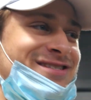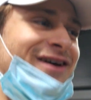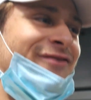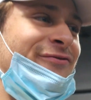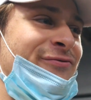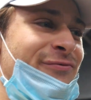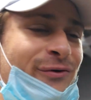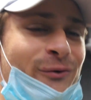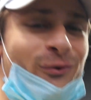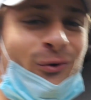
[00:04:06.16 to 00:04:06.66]
a set
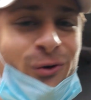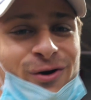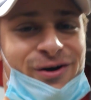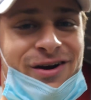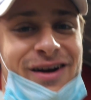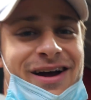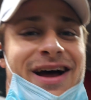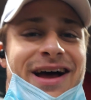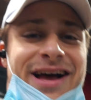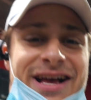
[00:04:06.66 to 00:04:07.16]
of four.
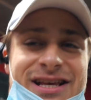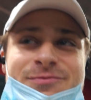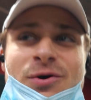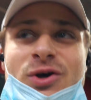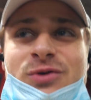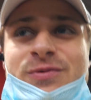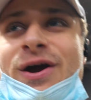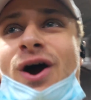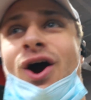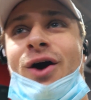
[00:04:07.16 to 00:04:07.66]
It's
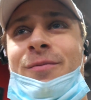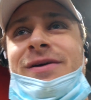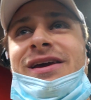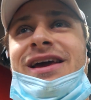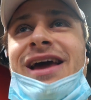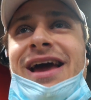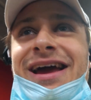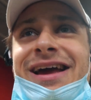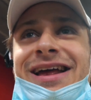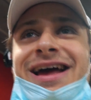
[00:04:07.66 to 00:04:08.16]
supposed to be
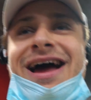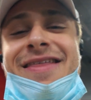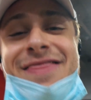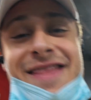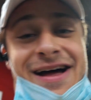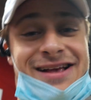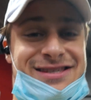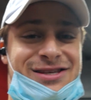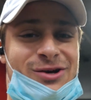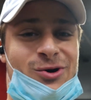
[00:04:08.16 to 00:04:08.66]
RPE eight,
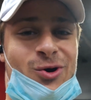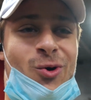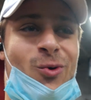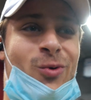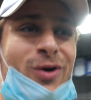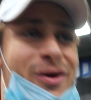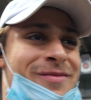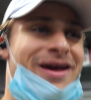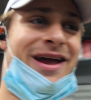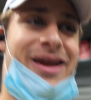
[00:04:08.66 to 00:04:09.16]
and that's the goal.
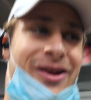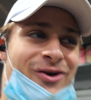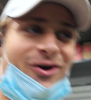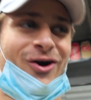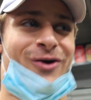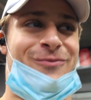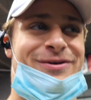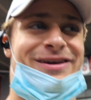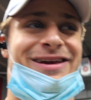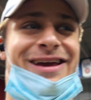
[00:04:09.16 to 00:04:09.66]
We're gonna make it an
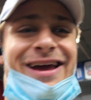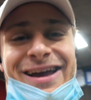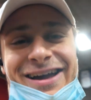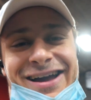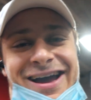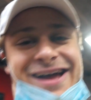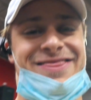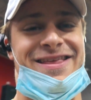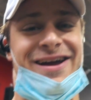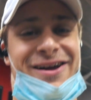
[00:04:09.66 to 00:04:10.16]
RPE
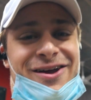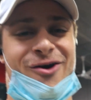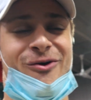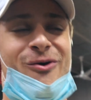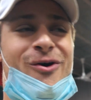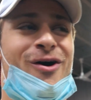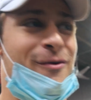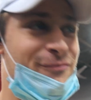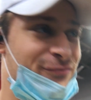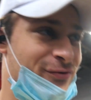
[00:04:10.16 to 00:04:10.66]
eight and then
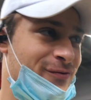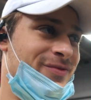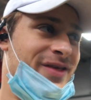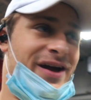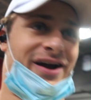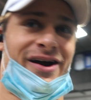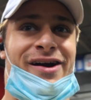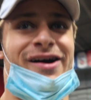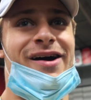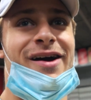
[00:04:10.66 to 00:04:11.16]
go up from
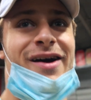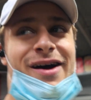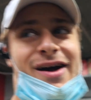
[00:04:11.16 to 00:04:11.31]
there.